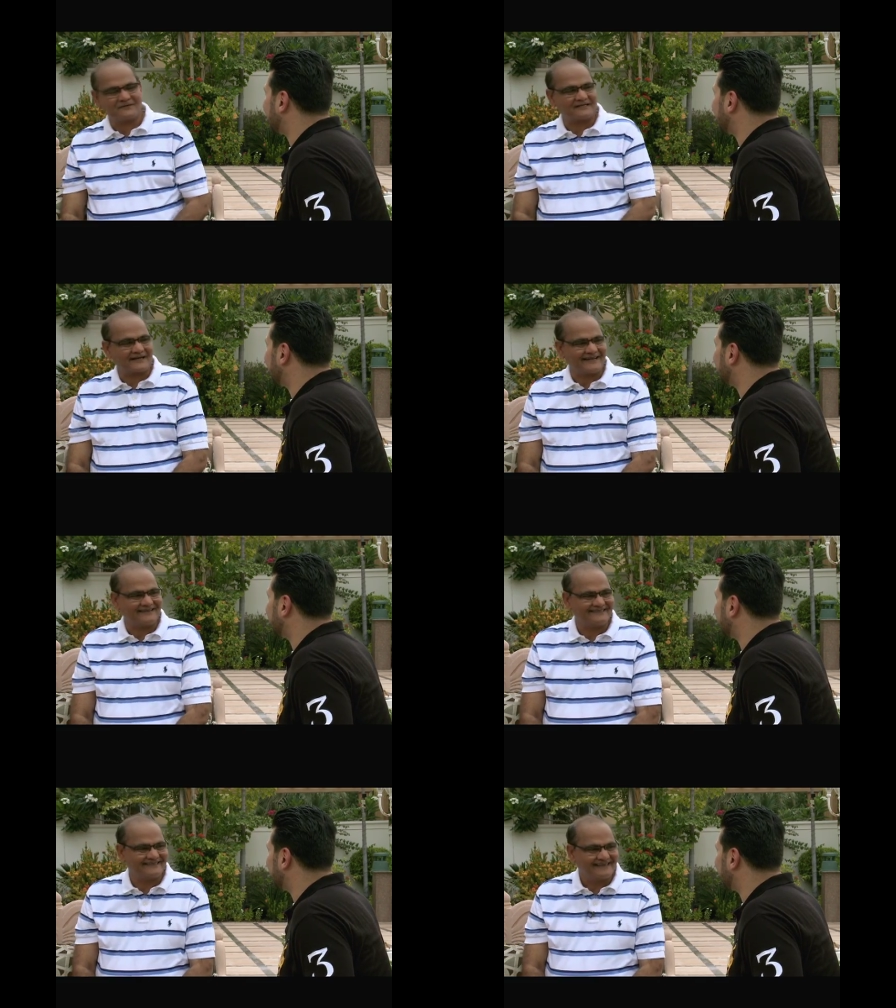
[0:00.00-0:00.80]
meet
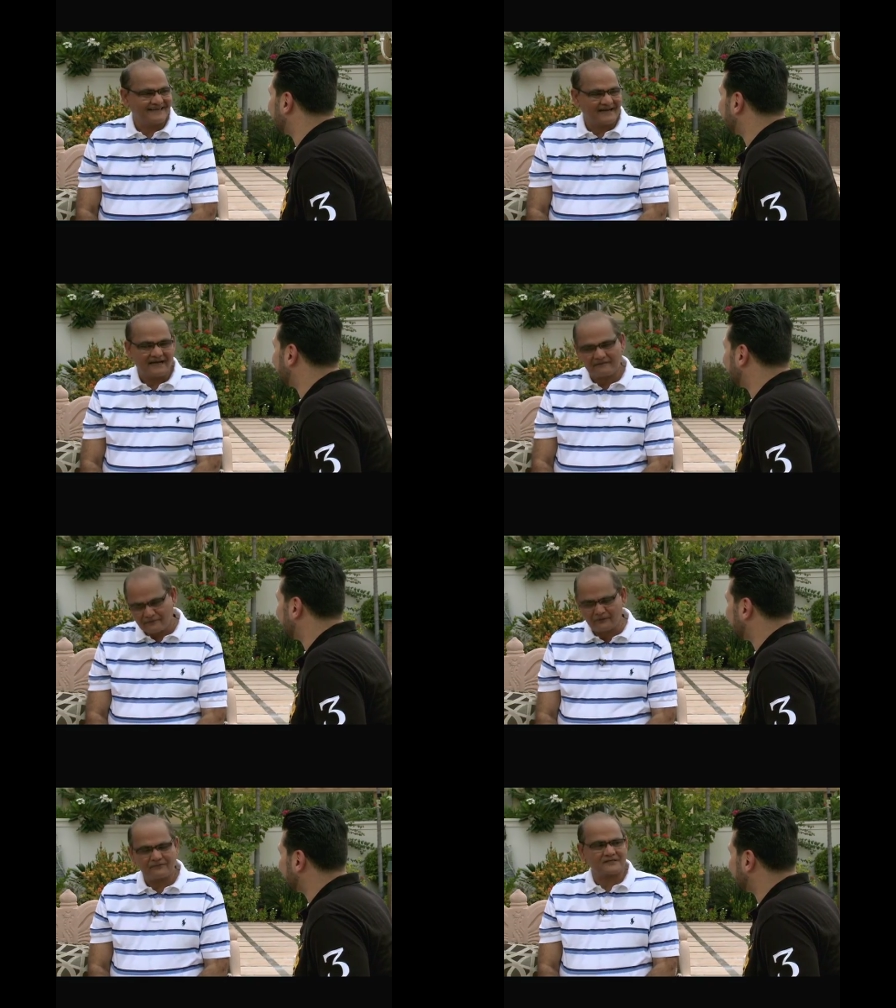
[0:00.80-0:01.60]
again and
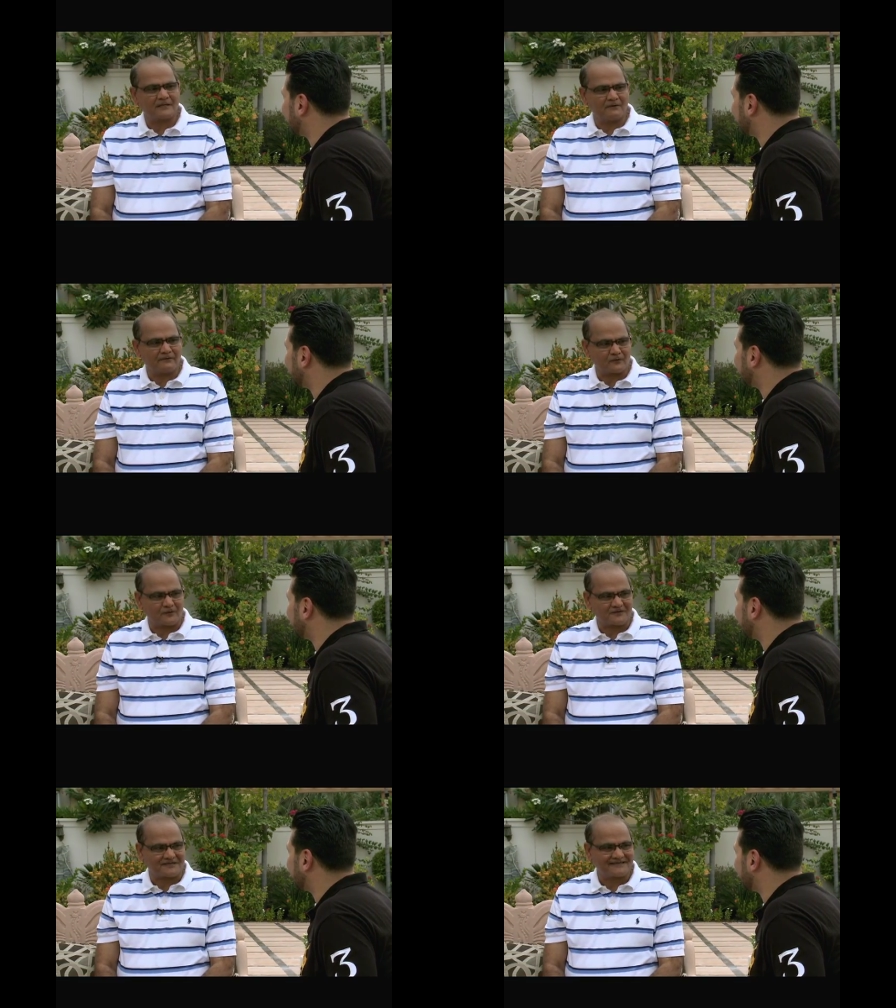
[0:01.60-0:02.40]
fulfill some of our
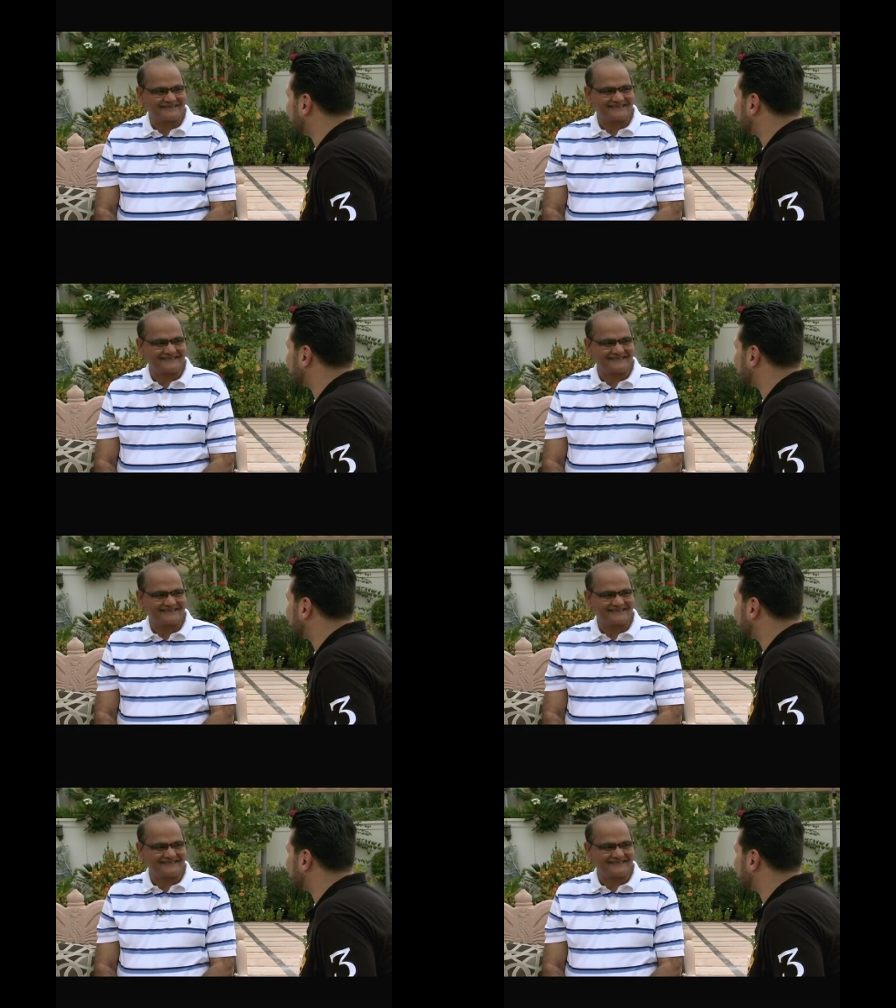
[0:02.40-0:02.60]
words.